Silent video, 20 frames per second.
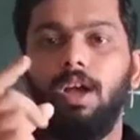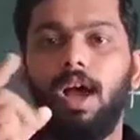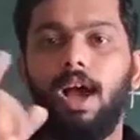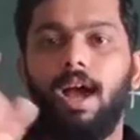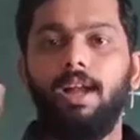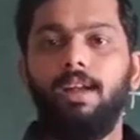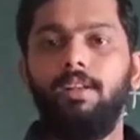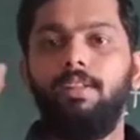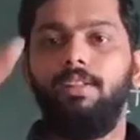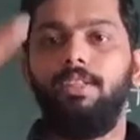
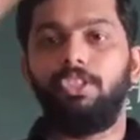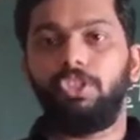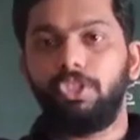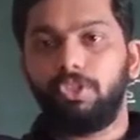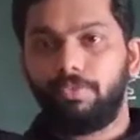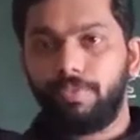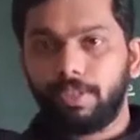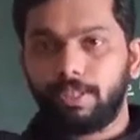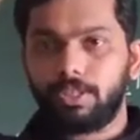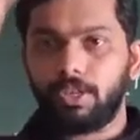And this
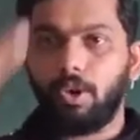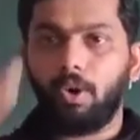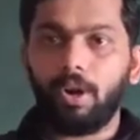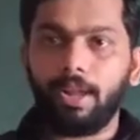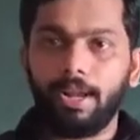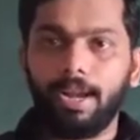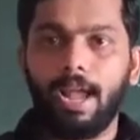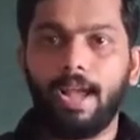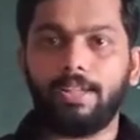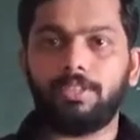is fixed on
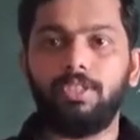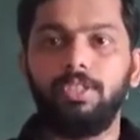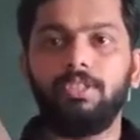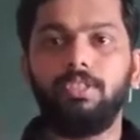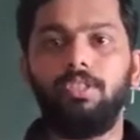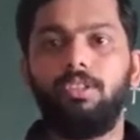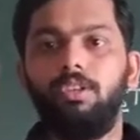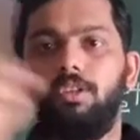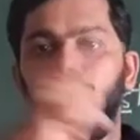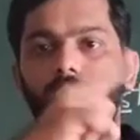an axis,
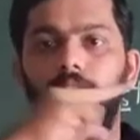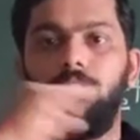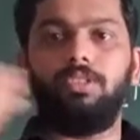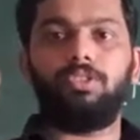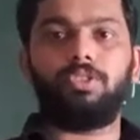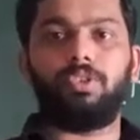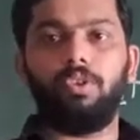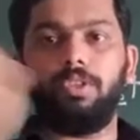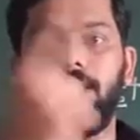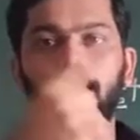
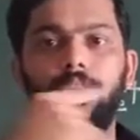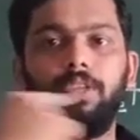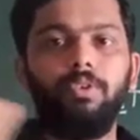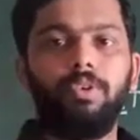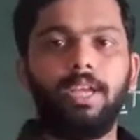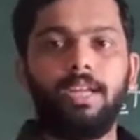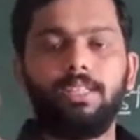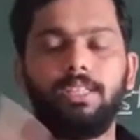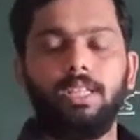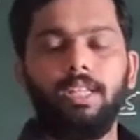so that you
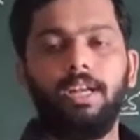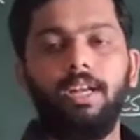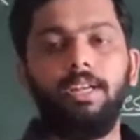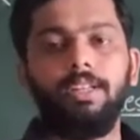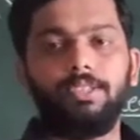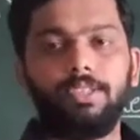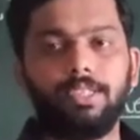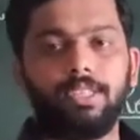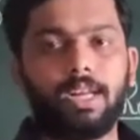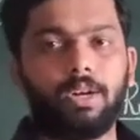can say that it
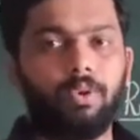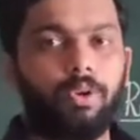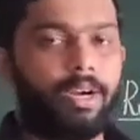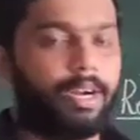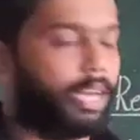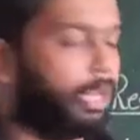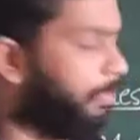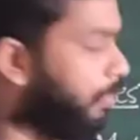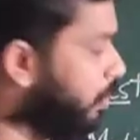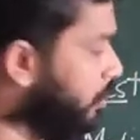is a
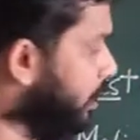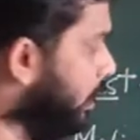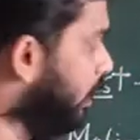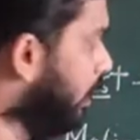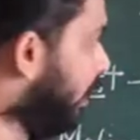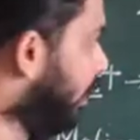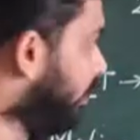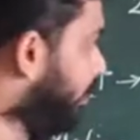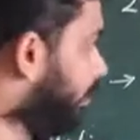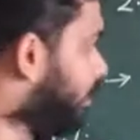circulatory motion.
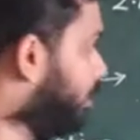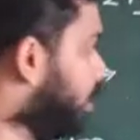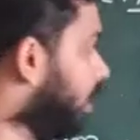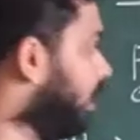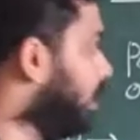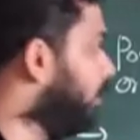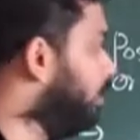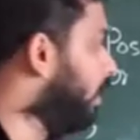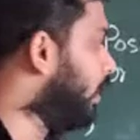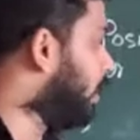This
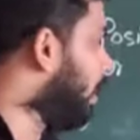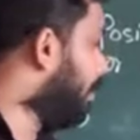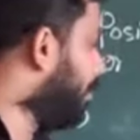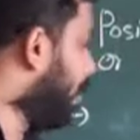three will